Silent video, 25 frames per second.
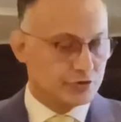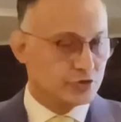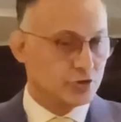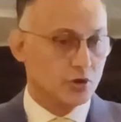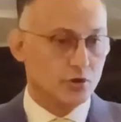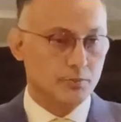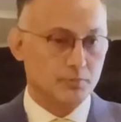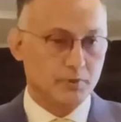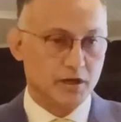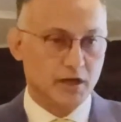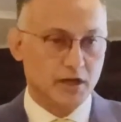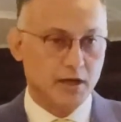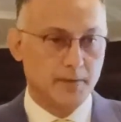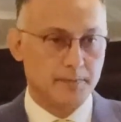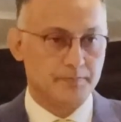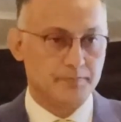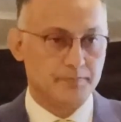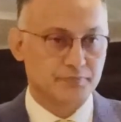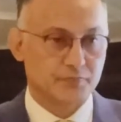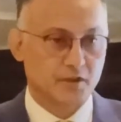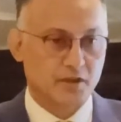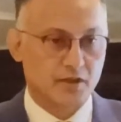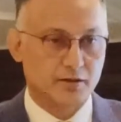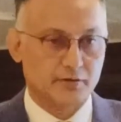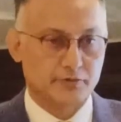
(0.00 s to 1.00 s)
So.
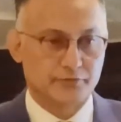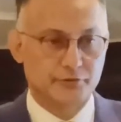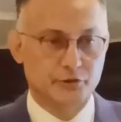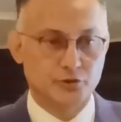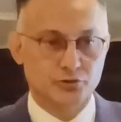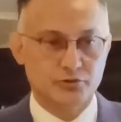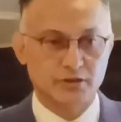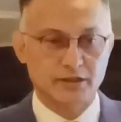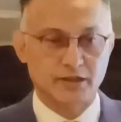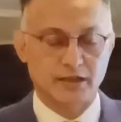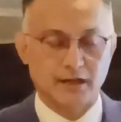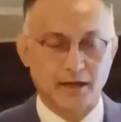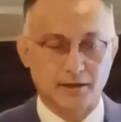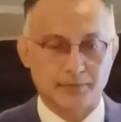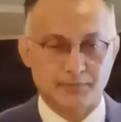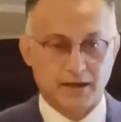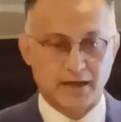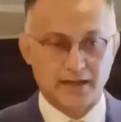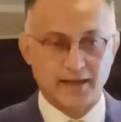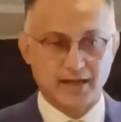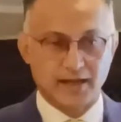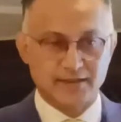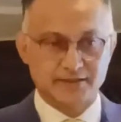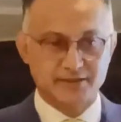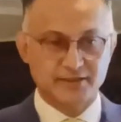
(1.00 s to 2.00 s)
Um, things.
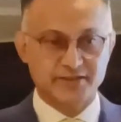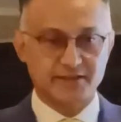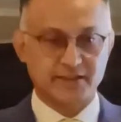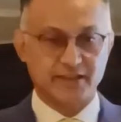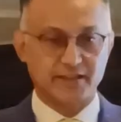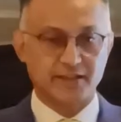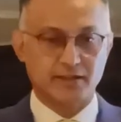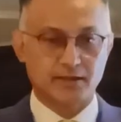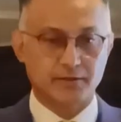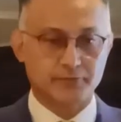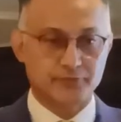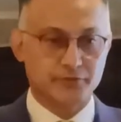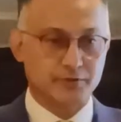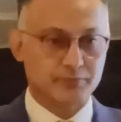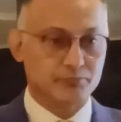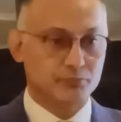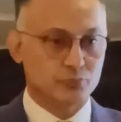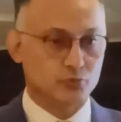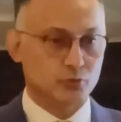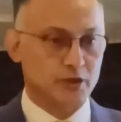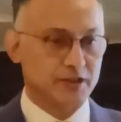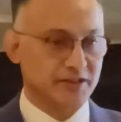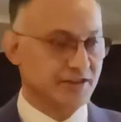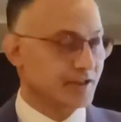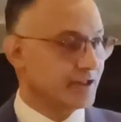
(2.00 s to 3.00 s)
I'll, I'll, just take it up
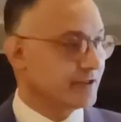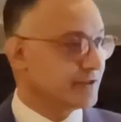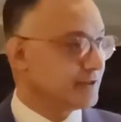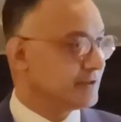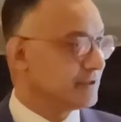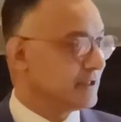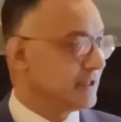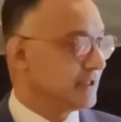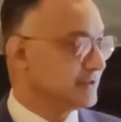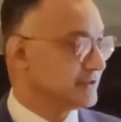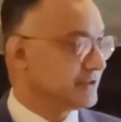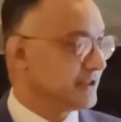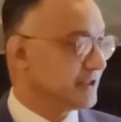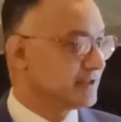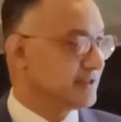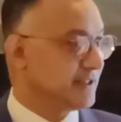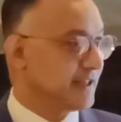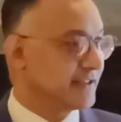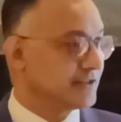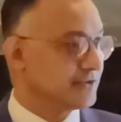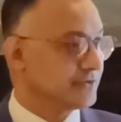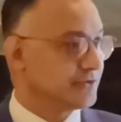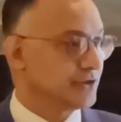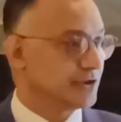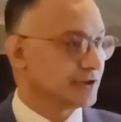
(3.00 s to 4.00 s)
from where Sharad. Uh, Sharad,
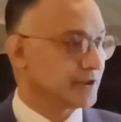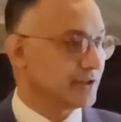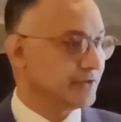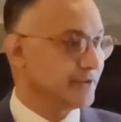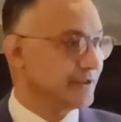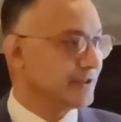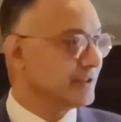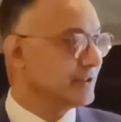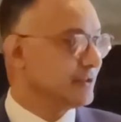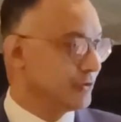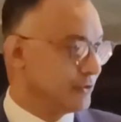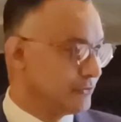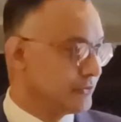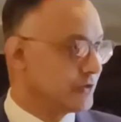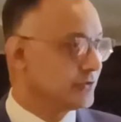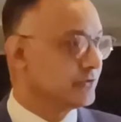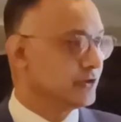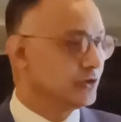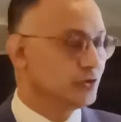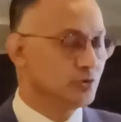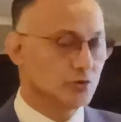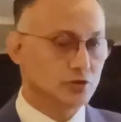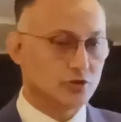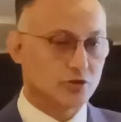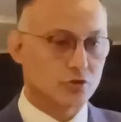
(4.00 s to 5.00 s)
thanks for giving an
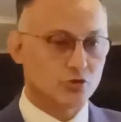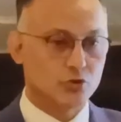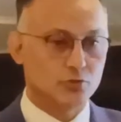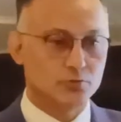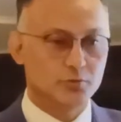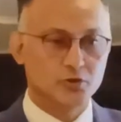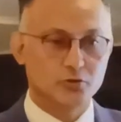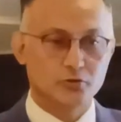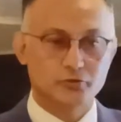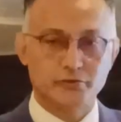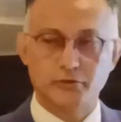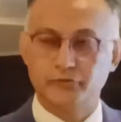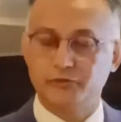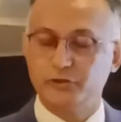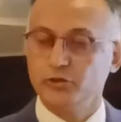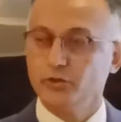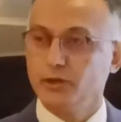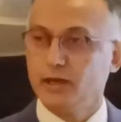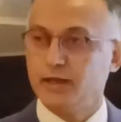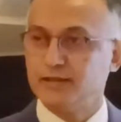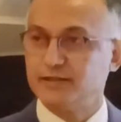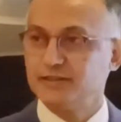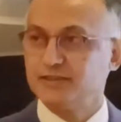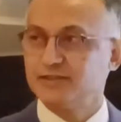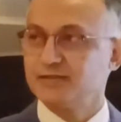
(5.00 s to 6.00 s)
overview, the global
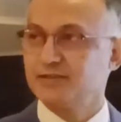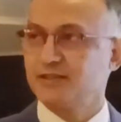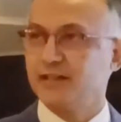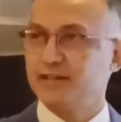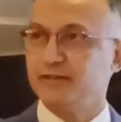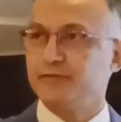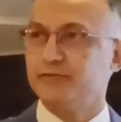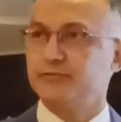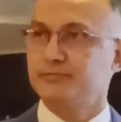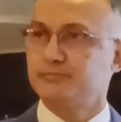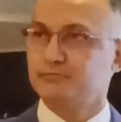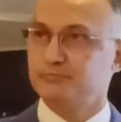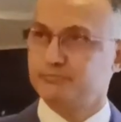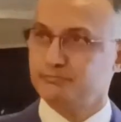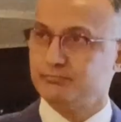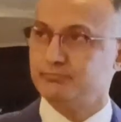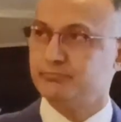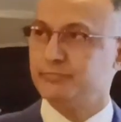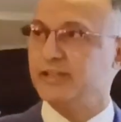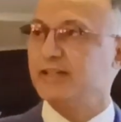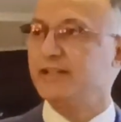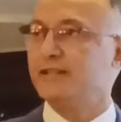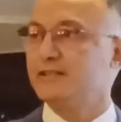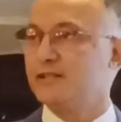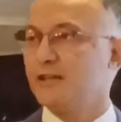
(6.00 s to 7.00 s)
overview. I'll just kind of
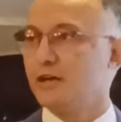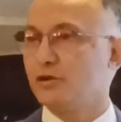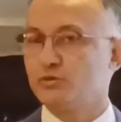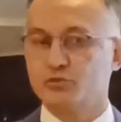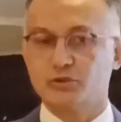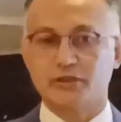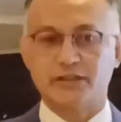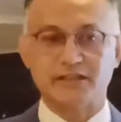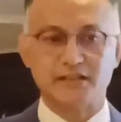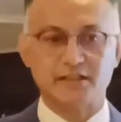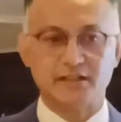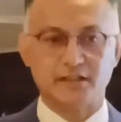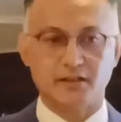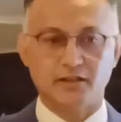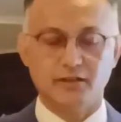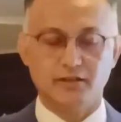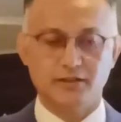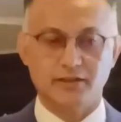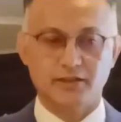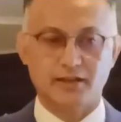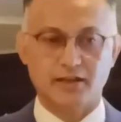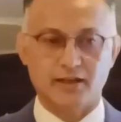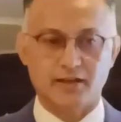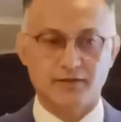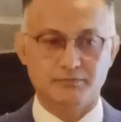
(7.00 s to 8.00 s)
bring it down to India
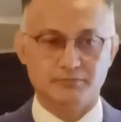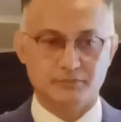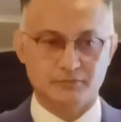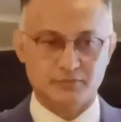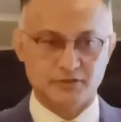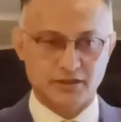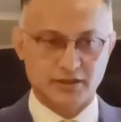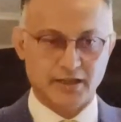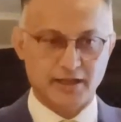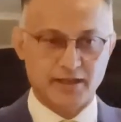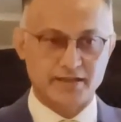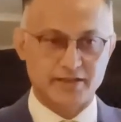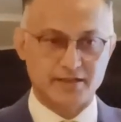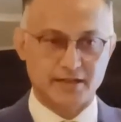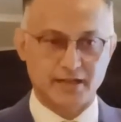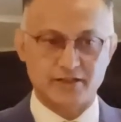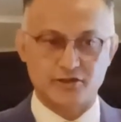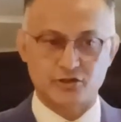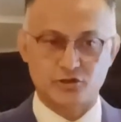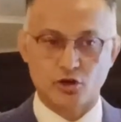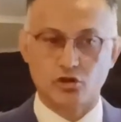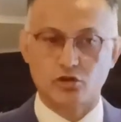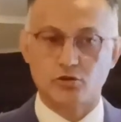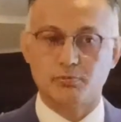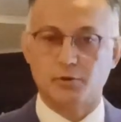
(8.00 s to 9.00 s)
and, and,
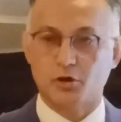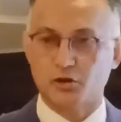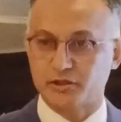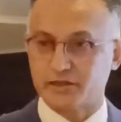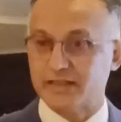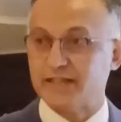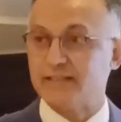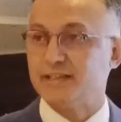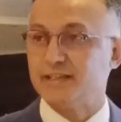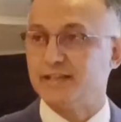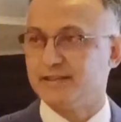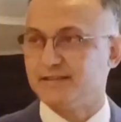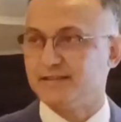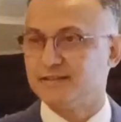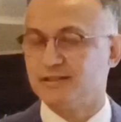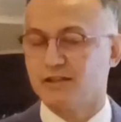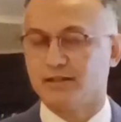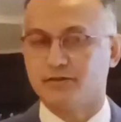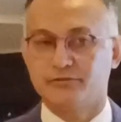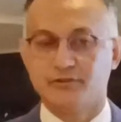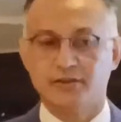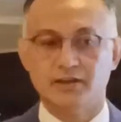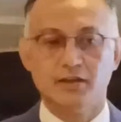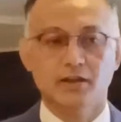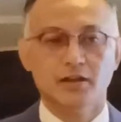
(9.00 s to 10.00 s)
and talk about India
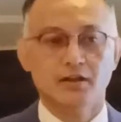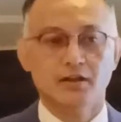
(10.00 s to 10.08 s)
itself.